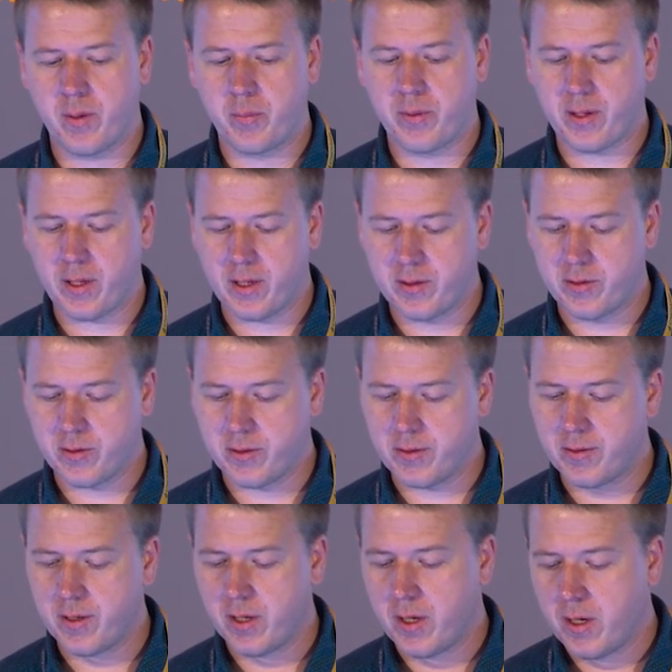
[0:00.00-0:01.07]

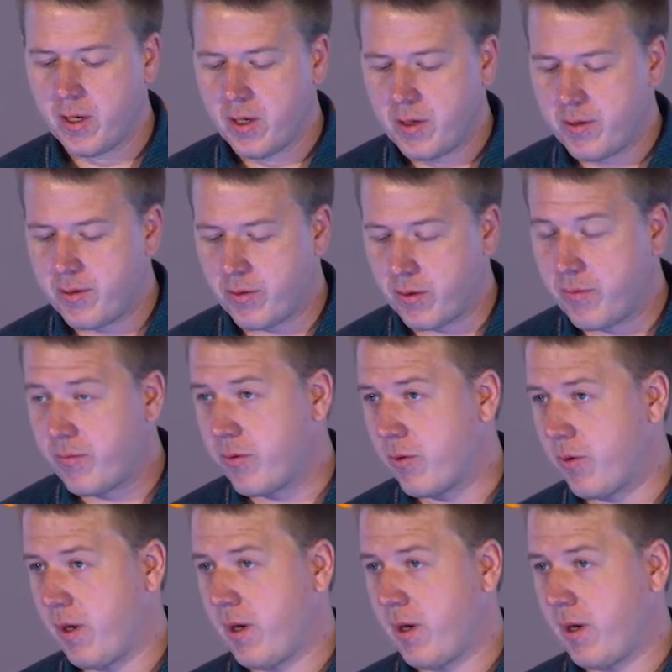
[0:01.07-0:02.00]
applications. So if